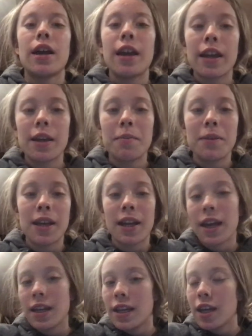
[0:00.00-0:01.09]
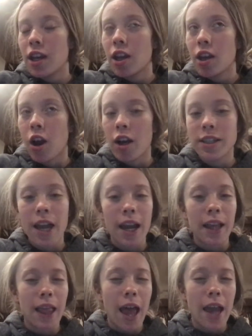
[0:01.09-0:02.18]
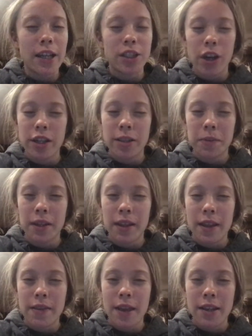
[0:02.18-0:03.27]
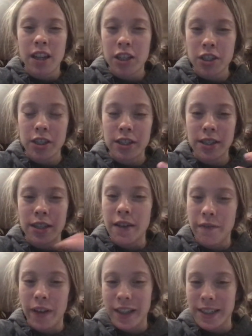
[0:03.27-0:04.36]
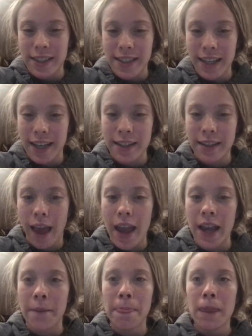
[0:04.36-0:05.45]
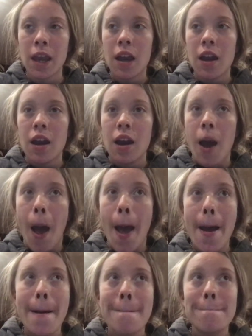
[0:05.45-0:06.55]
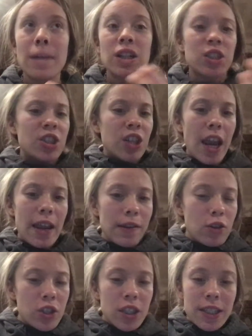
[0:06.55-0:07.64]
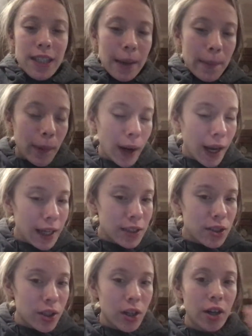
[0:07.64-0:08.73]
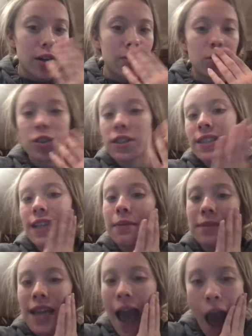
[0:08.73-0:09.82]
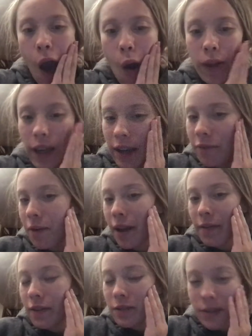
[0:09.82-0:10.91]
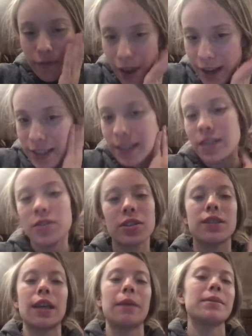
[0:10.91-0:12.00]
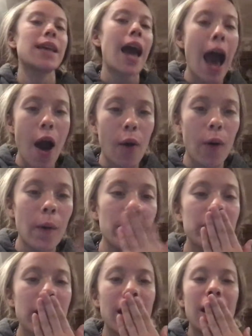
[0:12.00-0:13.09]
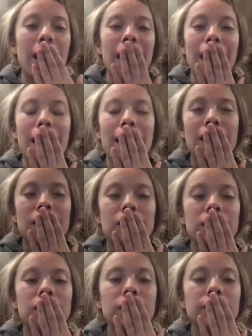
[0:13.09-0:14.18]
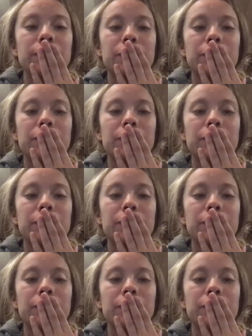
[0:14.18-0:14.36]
It can be in any contact, like sharing something that touches the infected skin, like using the same razor, using the same towel, like if it was infected, using the same towel. And